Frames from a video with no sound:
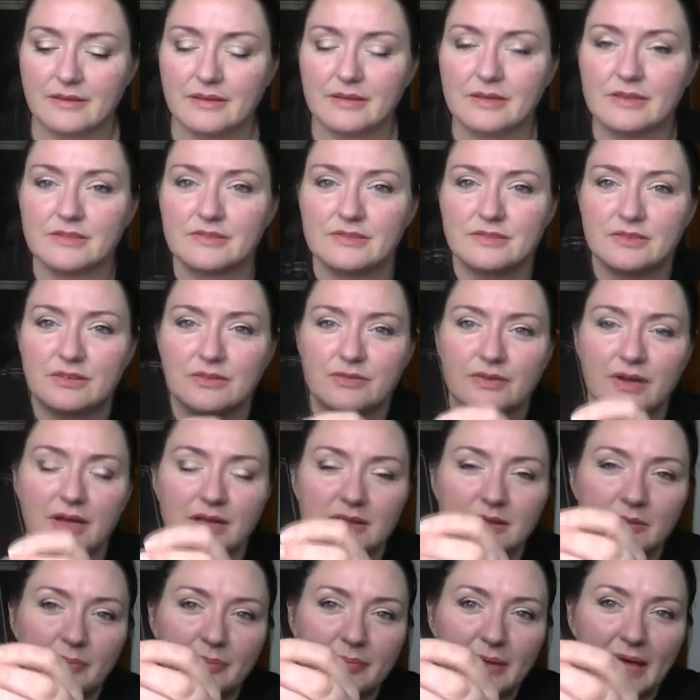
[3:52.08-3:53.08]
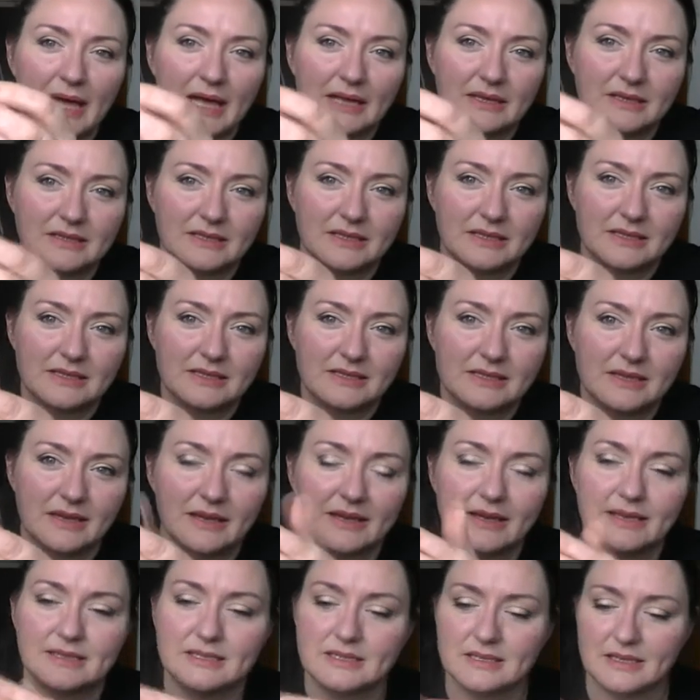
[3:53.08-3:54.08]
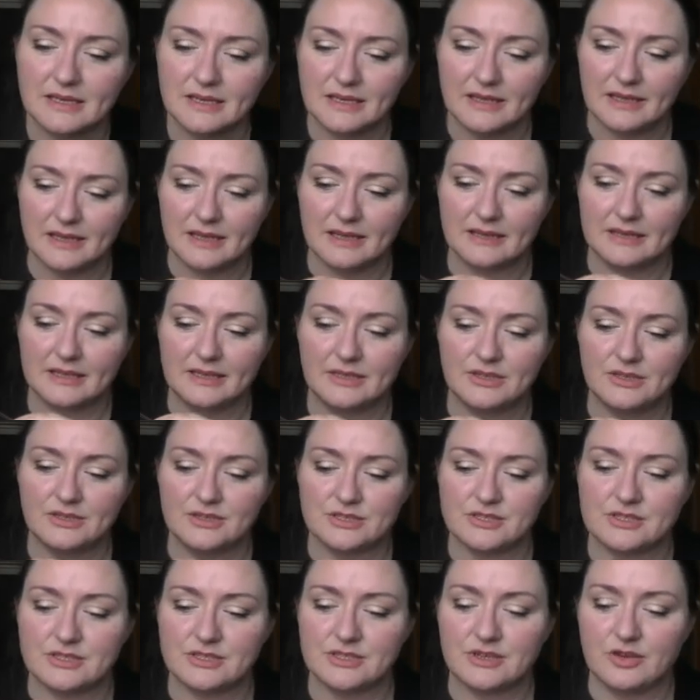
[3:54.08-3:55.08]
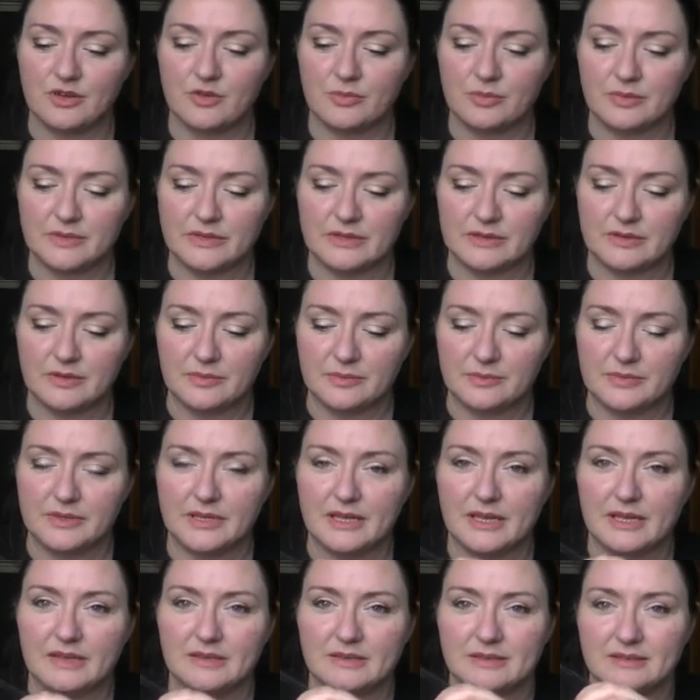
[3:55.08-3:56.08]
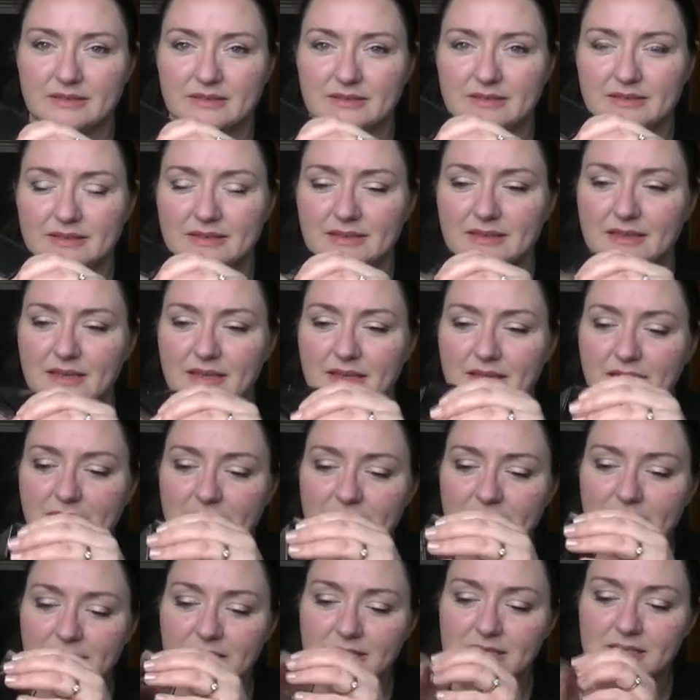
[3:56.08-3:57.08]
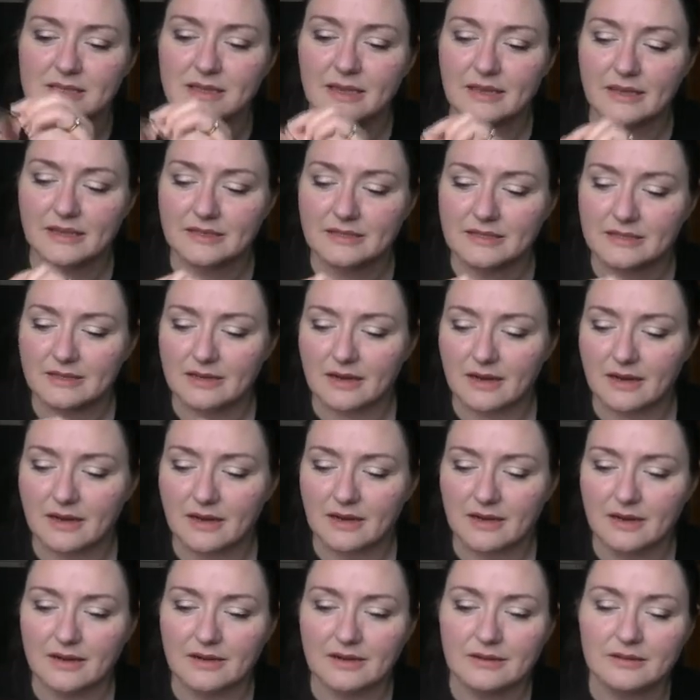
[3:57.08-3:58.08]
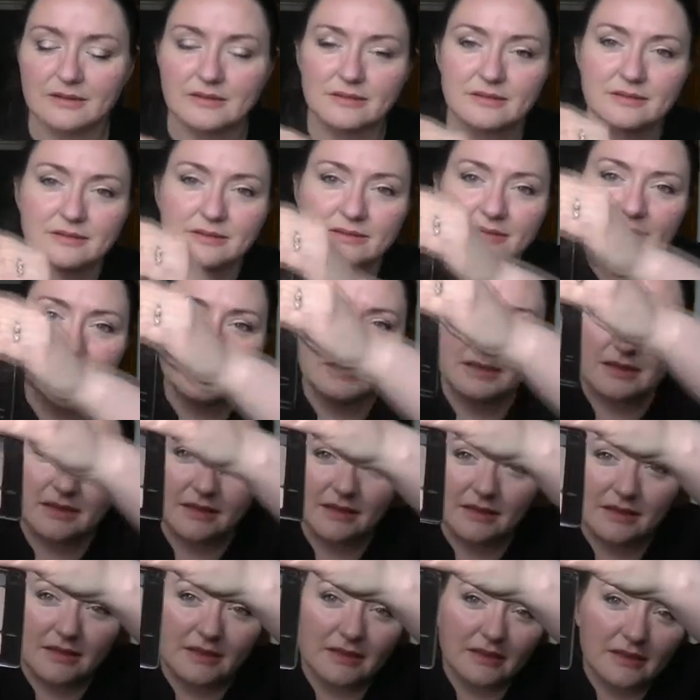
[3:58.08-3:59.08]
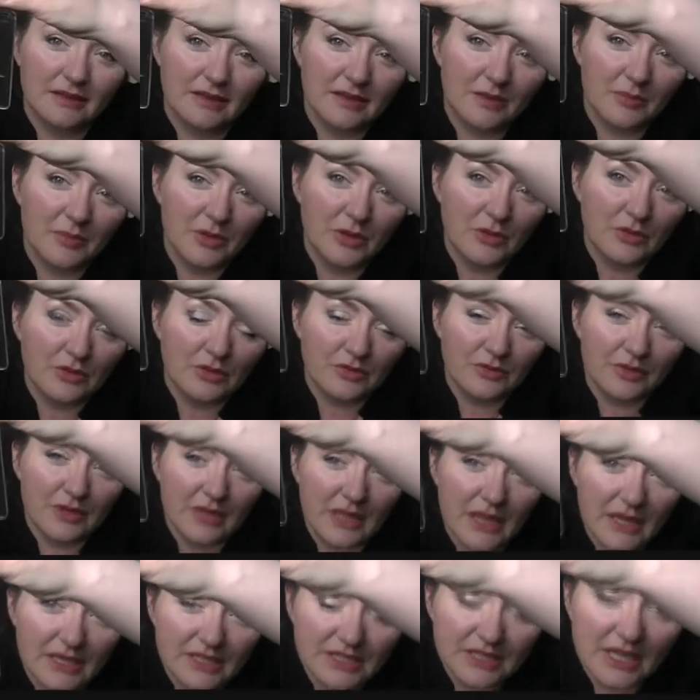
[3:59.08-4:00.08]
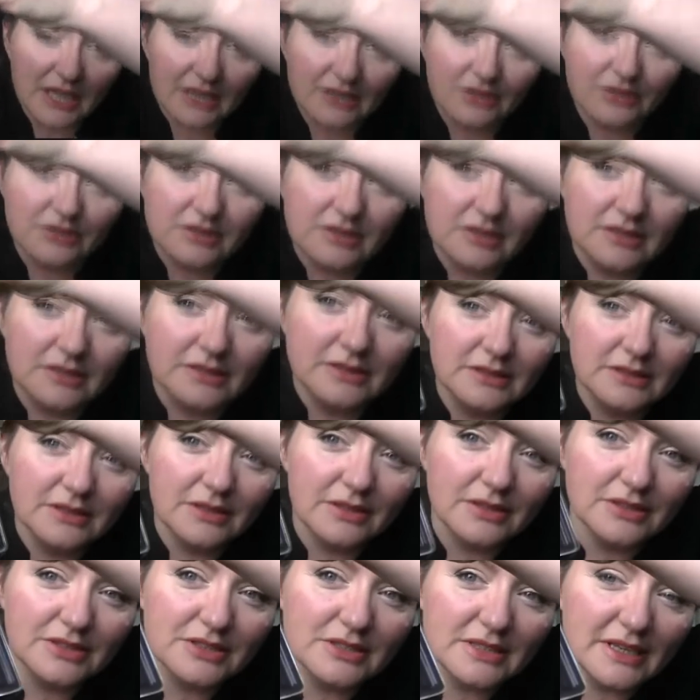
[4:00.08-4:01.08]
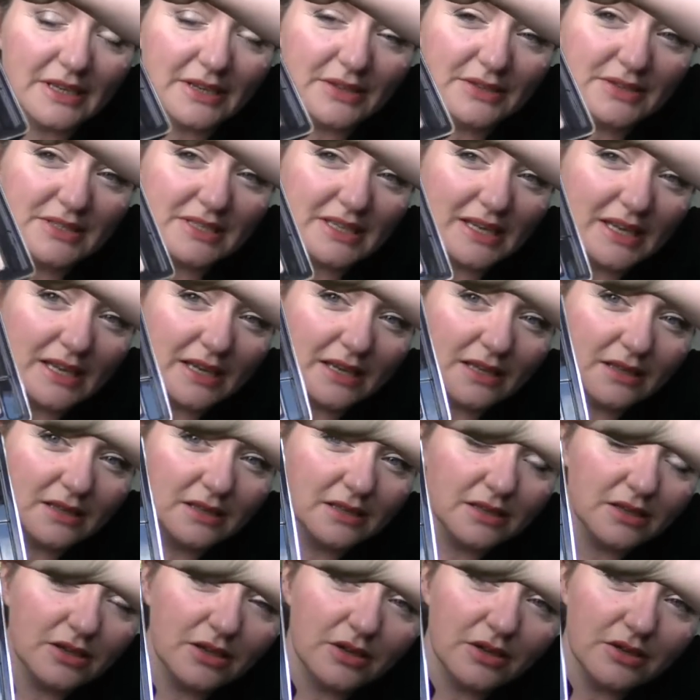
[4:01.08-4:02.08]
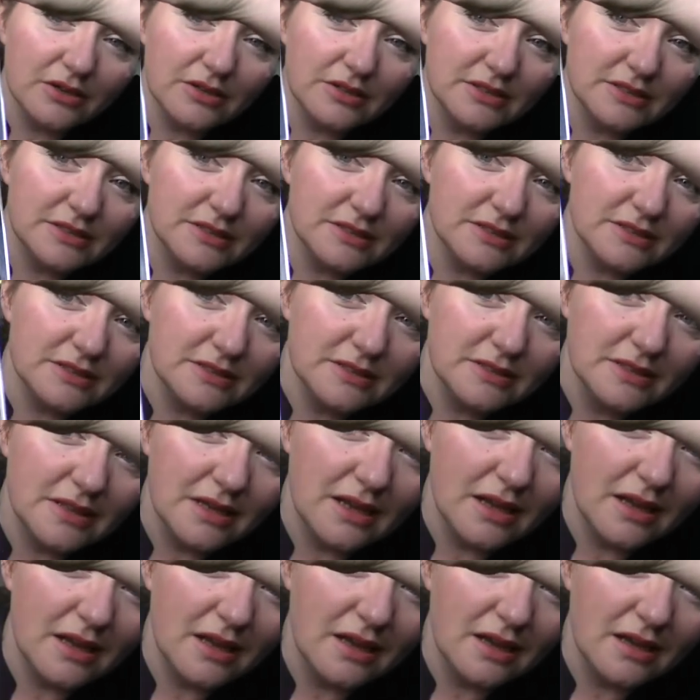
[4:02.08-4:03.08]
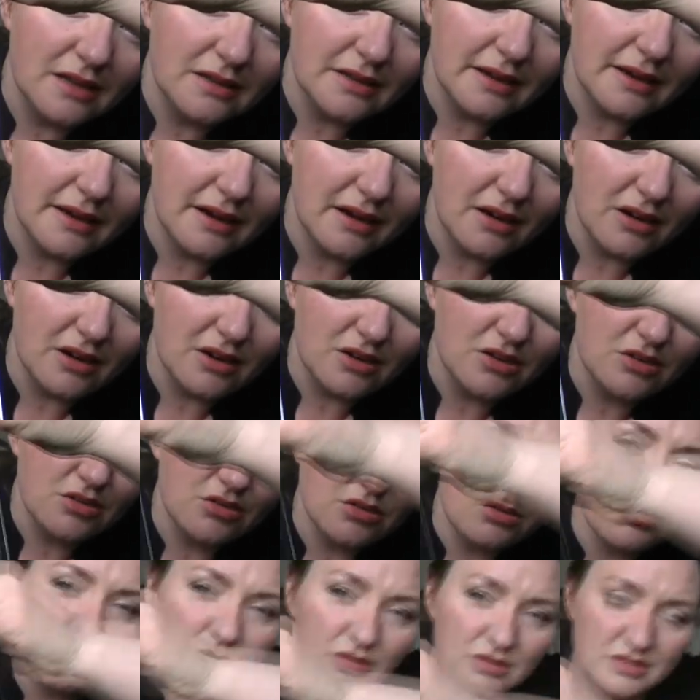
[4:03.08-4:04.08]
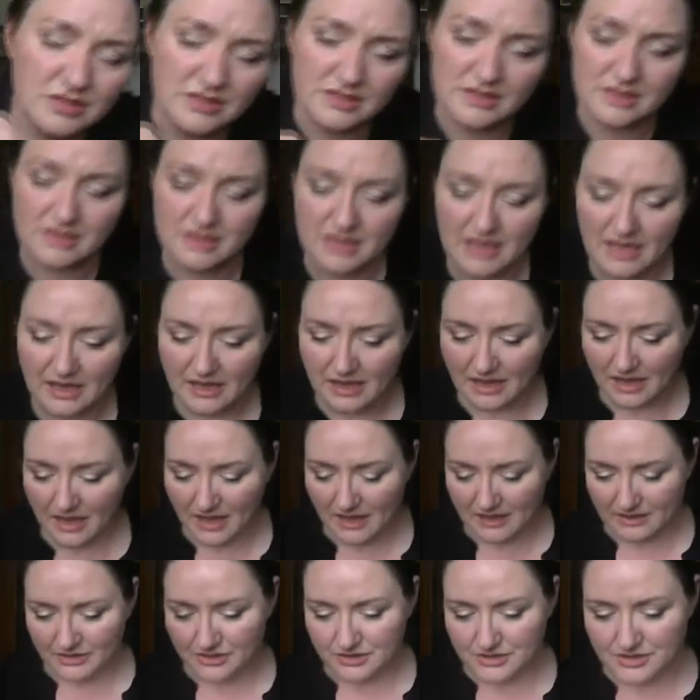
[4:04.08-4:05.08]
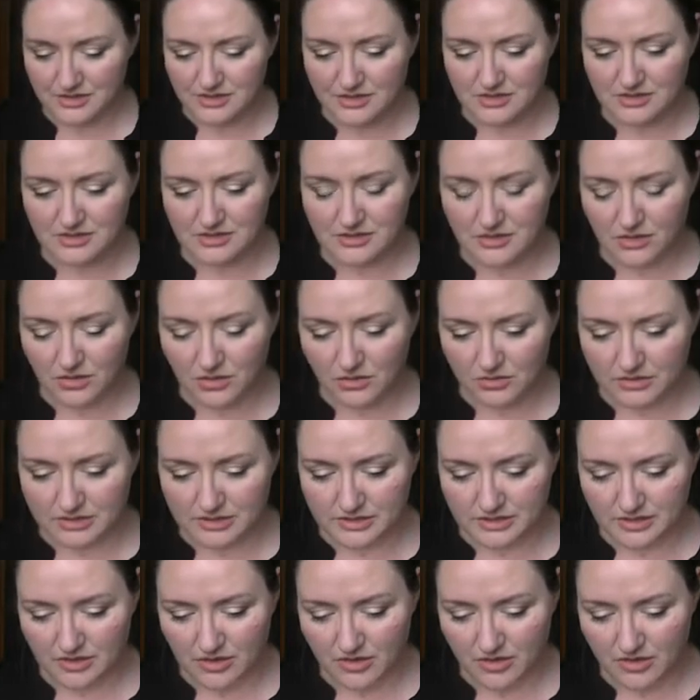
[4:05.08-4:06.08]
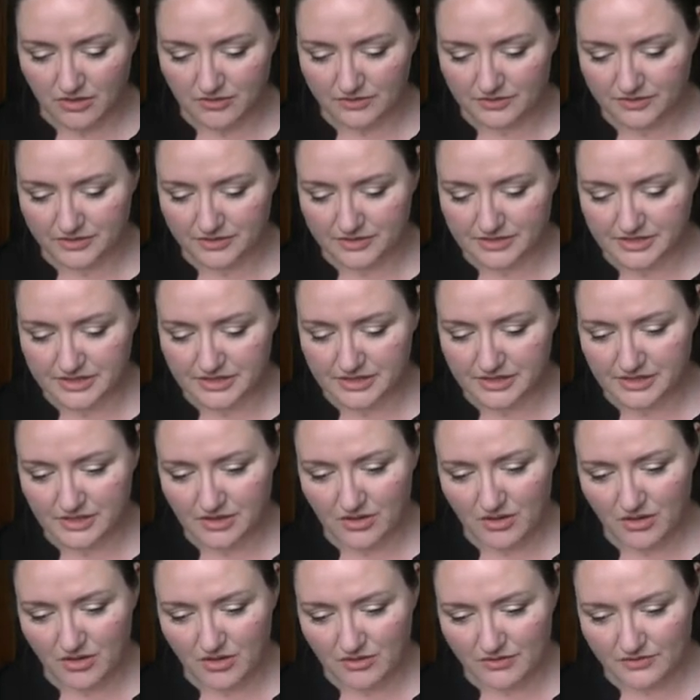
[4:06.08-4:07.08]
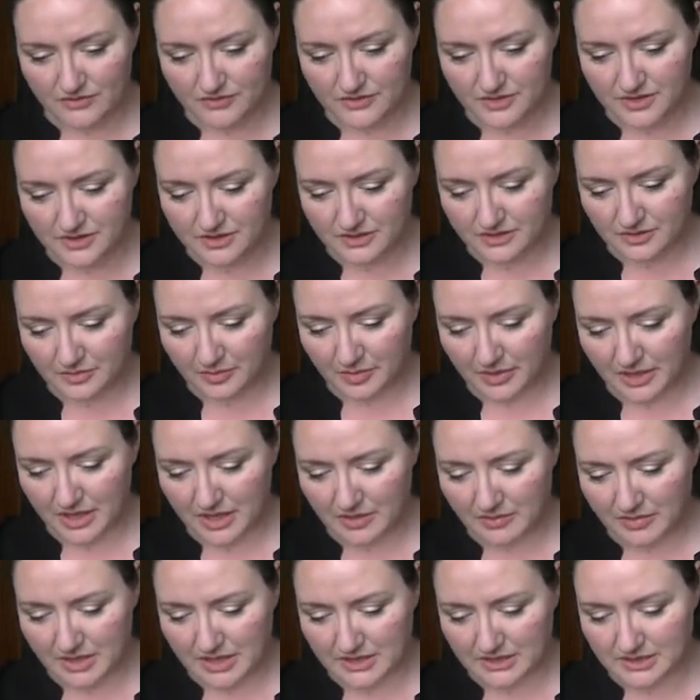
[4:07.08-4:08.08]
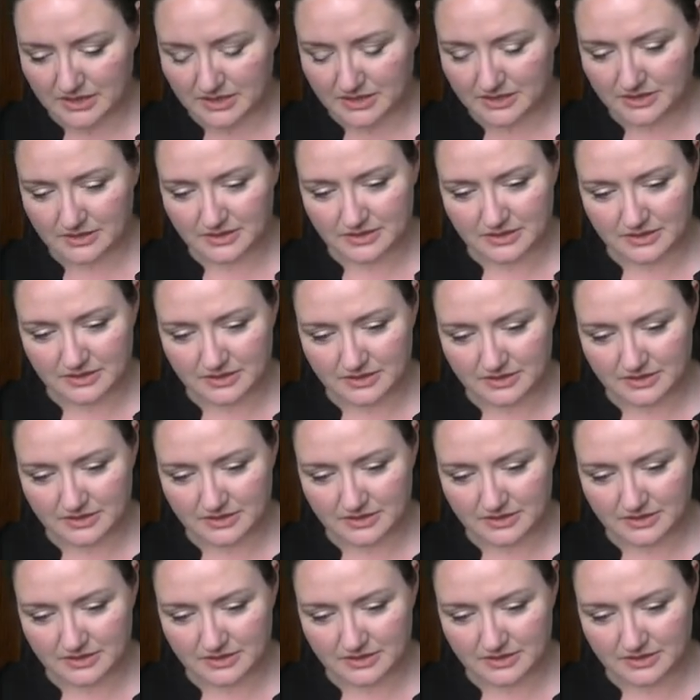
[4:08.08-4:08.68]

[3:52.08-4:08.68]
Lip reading: You've got the palette inside and then you just open it up then. And inside are the beautiful eyeshadows. So I'll just let you see colors. They are gorgeous and they're so soft. They're soft, they're pigmented.